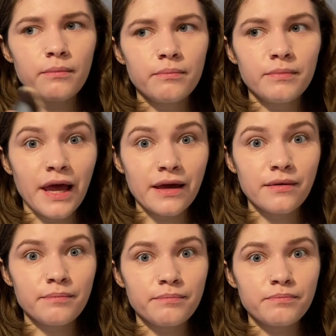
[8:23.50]
like
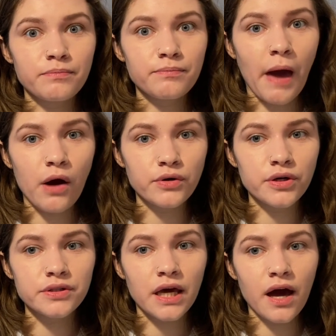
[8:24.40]

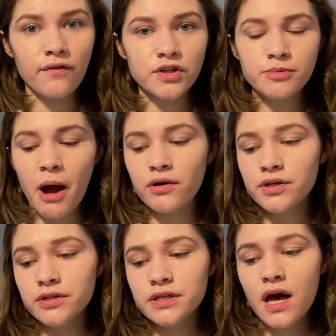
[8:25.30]
powders, like coverage
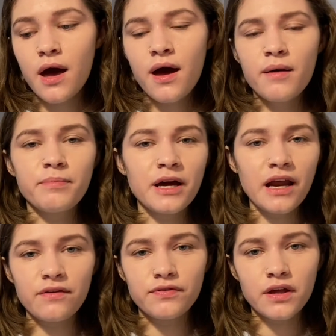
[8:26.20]
powders. But
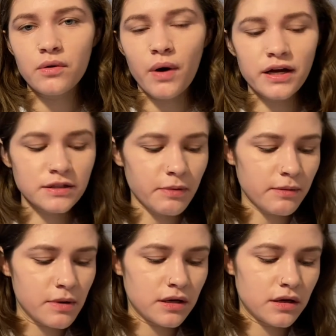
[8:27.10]
I feel like why
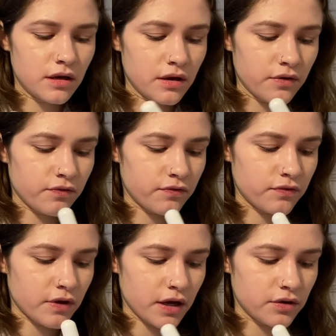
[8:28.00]
spend money if
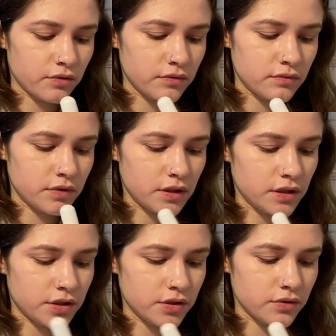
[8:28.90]
I don't
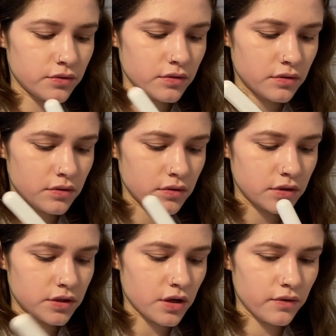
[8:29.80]
need to?
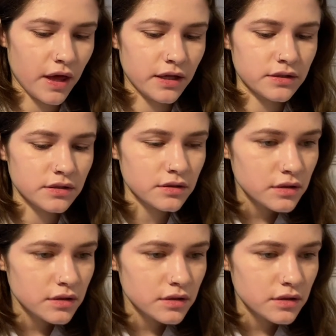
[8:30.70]
So that's,